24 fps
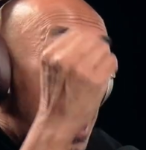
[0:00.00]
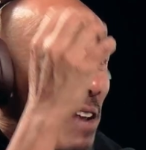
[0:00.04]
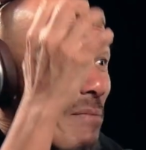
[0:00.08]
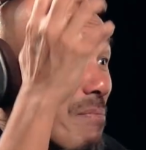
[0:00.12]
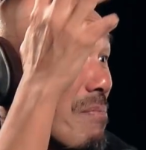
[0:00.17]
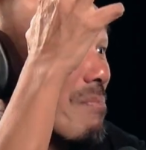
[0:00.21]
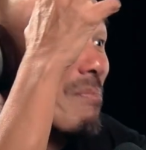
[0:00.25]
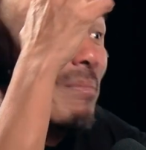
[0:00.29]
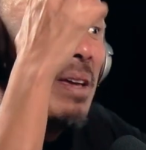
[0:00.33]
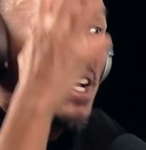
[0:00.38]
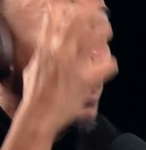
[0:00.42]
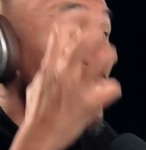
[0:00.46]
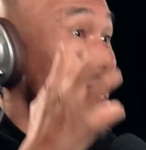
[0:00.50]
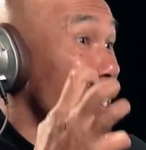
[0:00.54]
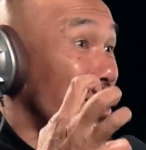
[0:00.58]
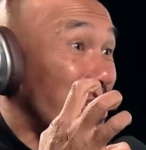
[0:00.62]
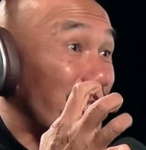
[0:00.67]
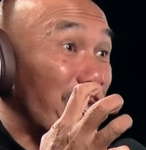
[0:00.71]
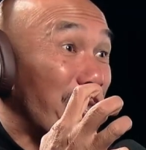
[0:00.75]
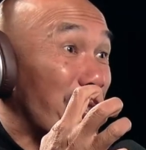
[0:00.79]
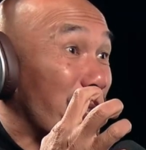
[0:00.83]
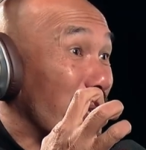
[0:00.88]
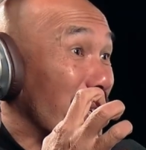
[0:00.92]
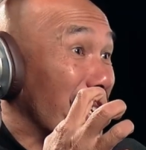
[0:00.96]
And
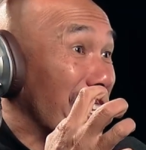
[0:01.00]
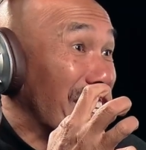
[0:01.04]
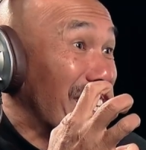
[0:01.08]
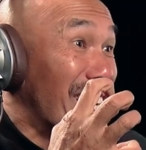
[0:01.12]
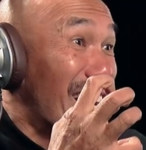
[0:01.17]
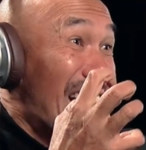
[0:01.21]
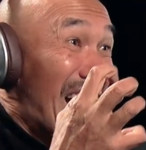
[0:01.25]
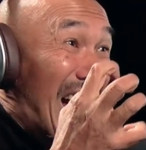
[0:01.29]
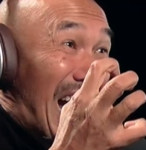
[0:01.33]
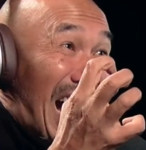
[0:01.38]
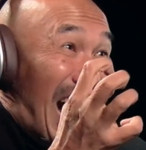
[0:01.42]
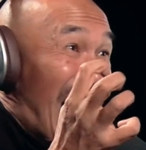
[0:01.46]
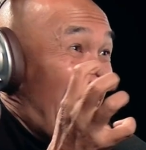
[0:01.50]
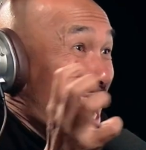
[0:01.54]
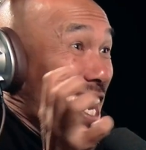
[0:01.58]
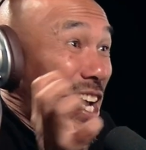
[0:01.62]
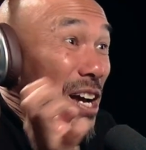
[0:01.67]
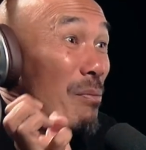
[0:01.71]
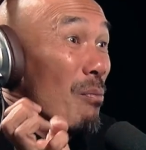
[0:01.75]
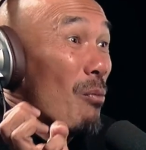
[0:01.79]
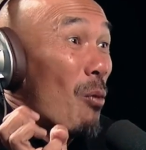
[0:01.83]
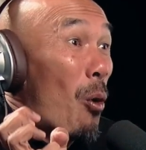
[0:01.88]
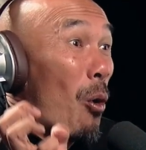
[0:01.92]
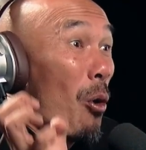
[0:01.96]
ministry, I
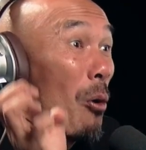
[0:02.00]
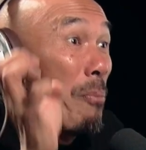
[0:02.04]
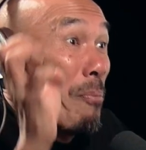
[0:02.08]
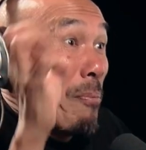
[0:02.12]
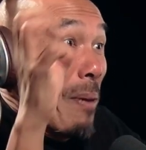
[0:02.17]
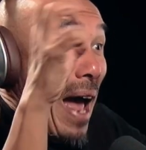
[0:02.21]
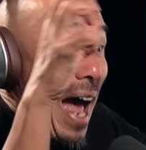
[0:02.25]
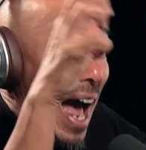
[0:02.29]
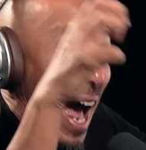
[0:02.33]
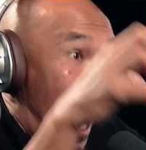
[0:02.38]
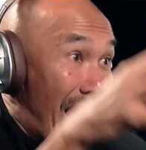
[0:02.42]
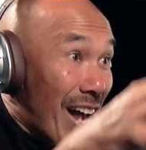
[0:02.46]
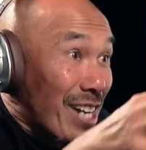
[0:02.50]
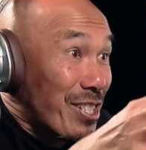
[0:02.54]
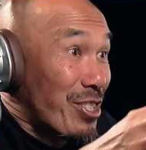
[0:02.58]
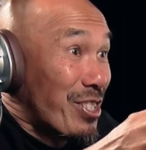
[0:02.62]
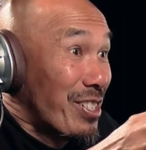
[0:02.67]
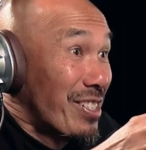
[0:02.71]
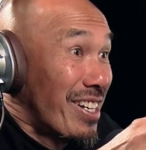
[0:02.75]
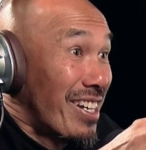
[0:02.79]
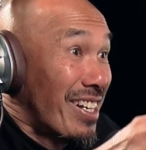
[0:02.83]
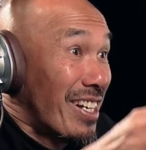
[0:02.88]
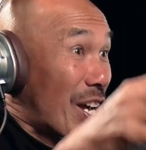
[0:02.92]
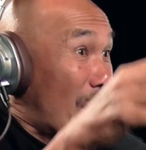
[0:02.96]
am more
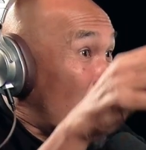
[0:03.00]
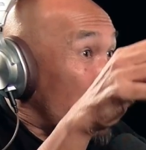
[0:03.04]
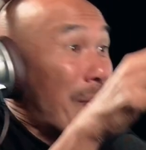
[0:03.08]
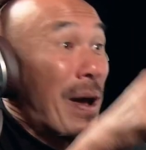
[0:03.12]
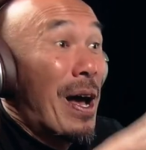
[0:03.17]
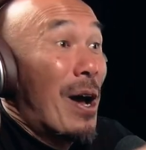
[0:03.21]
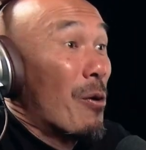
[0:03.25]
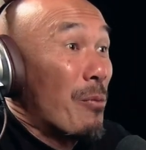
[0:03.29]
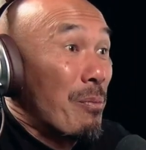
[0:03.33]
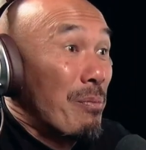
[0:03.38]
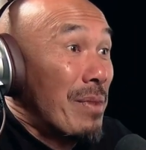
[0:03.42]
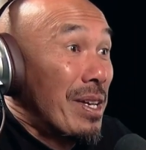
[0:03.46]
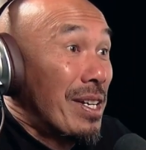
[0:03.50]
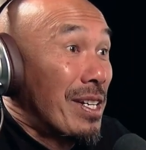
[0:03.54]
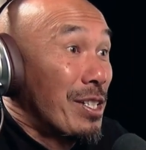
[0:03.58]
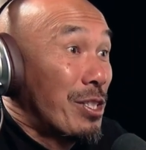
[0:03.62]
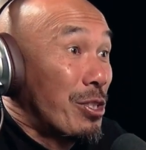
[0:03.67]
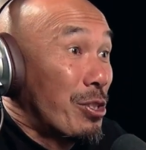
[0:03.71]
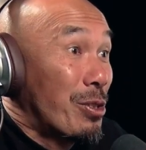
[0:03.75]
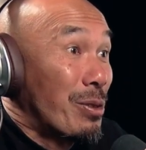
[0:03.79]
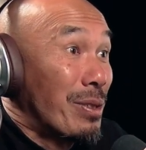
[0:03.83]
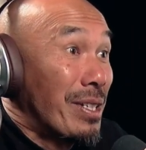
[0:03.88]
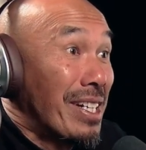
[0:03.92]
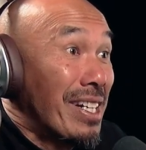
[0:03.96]
passionate about
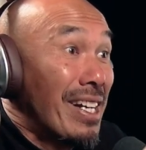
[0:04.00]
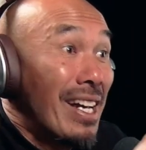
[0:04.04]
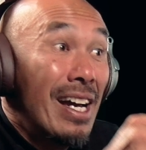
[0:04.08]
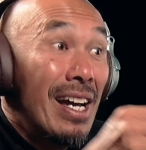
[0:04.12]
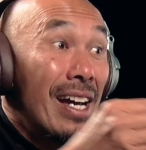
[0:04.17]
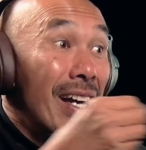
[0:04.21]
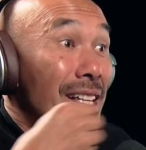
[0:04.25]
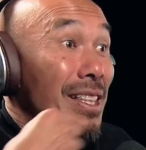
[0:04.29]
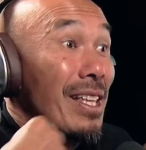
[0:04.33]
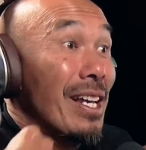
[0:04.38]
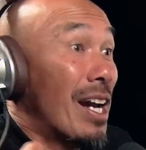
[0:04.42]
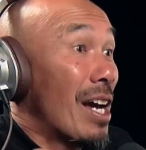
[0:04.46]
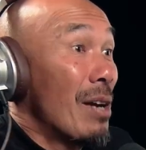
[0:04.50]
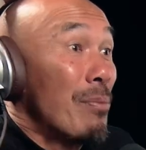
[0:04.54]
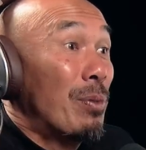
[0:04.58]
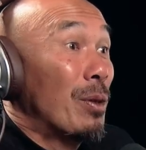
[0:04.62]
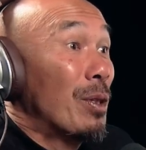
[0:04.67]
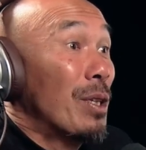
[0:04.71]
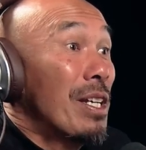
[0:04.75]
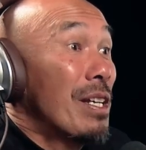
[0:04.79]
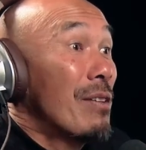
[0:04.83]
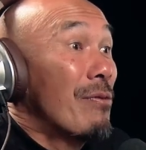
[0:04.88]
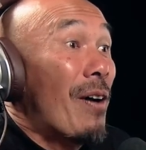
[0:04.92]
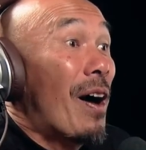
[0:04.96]
ministry than I
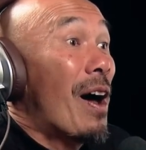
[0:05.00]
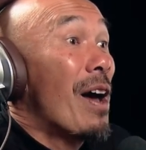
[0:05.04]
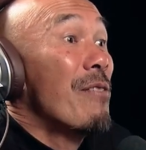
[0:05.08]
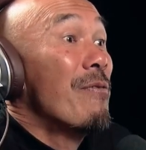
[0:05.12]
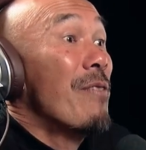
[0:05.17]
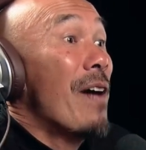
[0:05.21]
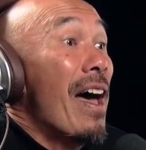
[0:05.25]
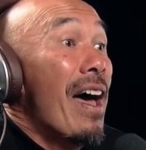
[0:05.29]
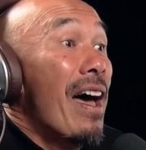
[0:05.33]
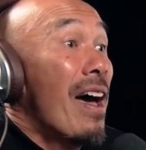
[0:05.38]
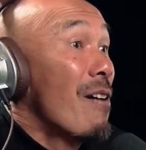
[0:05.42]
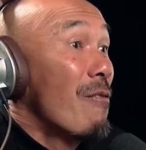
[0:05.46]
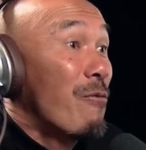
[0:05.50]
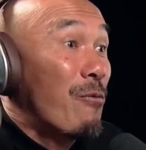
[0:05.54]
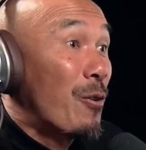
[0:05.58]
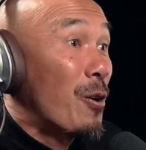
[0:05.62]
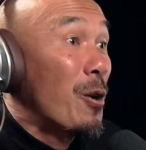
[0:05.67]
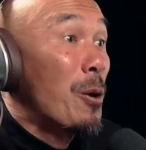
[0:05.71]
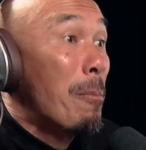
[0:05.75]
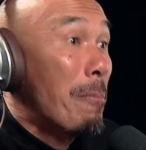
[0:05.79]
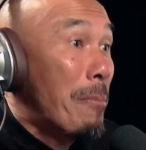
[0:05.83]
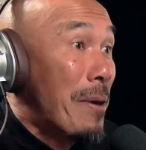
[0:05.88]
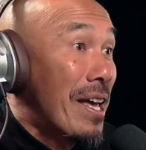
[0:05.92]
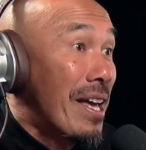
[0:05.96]
believe I've
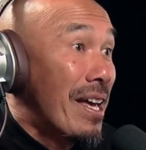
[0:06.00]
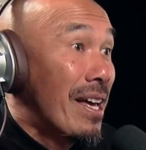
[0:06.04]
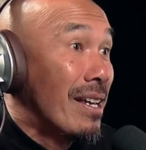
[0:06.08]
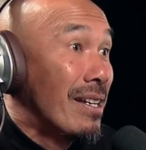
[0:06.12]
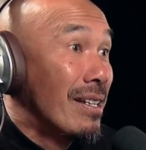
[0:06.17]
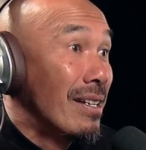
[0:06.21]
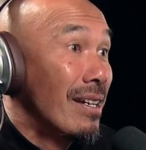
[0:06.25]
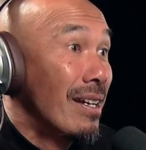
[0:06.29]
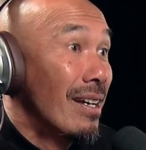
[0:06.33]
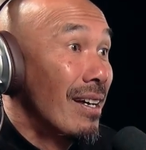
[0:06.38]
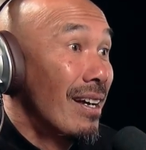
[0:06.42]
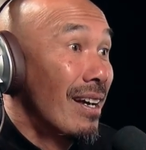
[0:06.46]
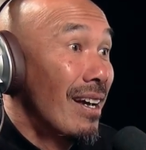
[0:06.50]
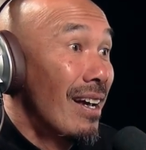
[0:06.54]
ever been.